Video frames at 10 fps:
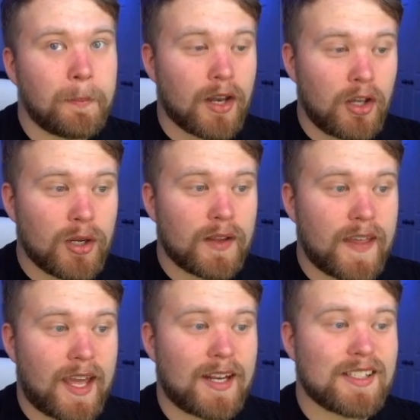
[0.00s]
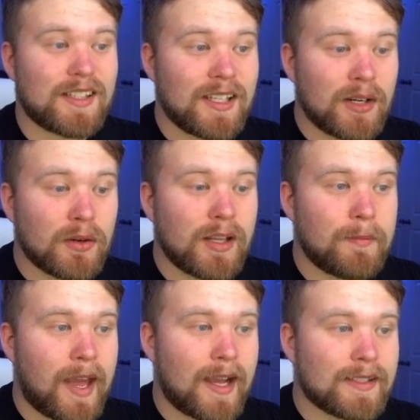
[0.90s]
and look at that. It's literally
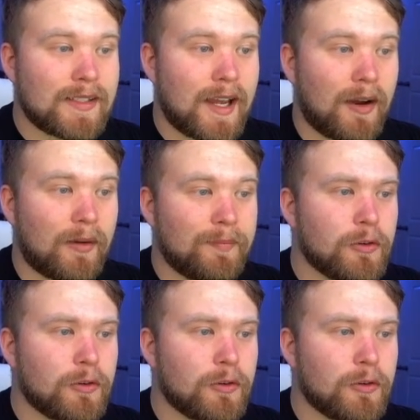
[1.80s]
maxed out